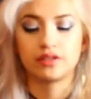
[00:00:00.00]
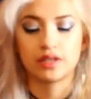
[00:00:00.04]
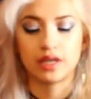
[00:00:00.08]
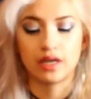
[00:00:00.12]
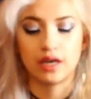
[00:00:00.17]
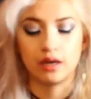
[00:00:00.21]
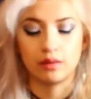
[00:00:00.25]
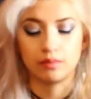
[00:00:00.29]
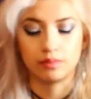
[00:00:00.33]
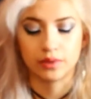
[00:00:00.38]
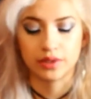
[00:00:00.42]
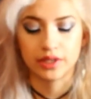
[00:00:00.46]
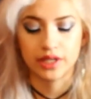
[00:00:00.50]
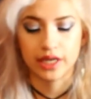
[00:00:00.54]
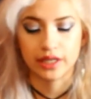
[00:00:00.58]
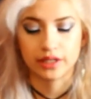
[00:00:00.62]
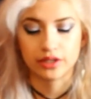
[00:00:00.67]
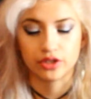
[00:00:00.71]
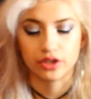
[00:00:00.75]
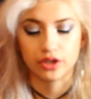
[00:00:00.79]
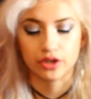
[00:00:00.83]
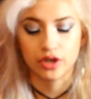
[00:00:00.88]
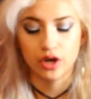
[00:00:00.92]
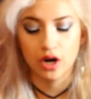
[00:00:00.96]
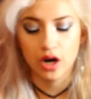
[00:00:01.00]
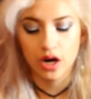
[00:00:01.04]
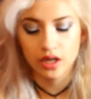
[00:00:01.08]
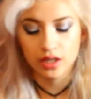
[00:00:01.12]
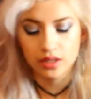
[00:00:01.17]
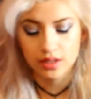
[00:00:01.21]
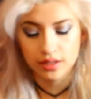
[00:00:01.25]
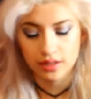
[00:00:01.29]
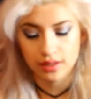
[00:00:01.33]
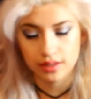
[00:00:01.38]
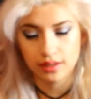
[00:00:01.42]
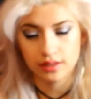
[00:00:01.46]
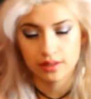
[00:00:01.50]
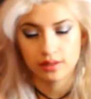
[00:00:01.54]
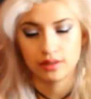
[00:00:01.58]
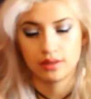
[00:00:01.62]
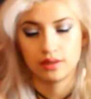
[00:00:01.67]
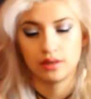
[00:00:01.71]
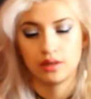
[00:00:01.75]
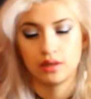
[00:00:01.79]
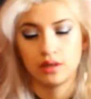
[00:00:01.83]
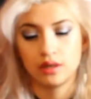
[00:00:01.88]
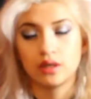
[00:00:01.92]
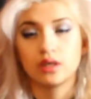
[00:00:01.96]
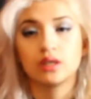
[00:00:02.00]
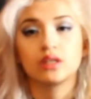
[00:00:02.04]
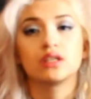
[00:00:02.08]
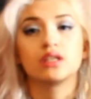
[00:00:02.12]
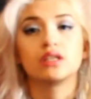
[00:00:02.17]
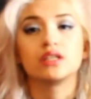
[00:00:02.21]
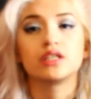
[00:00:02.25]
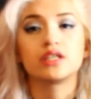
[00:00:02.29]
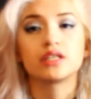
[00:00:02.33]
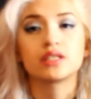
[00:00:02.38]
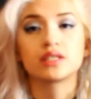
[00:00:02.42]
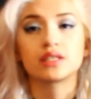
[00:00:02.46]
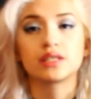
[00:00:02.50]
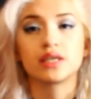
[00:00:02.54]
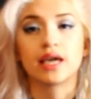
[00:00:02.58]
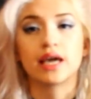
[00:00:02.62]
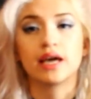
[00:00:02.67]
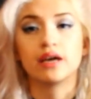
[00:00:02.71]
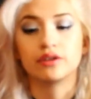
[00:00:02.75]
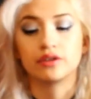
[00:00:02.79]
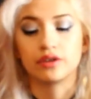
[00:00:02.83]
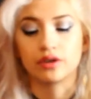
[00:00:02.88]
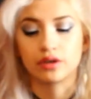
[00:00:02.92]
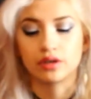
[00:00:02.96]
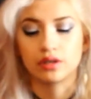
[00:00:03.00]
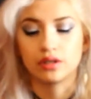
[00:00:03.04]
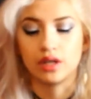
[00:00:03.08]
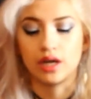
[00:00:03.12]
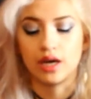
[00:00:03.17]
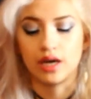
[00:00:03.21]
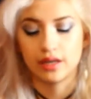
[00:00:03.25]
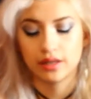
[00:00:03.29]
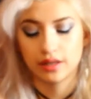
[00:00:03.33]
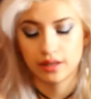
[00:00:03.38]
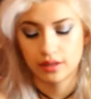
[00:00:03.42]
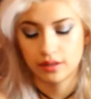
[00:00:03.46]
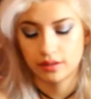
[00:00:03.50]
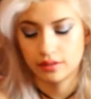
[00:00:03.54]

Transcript: to help protect your cards, then just lay out your cloth.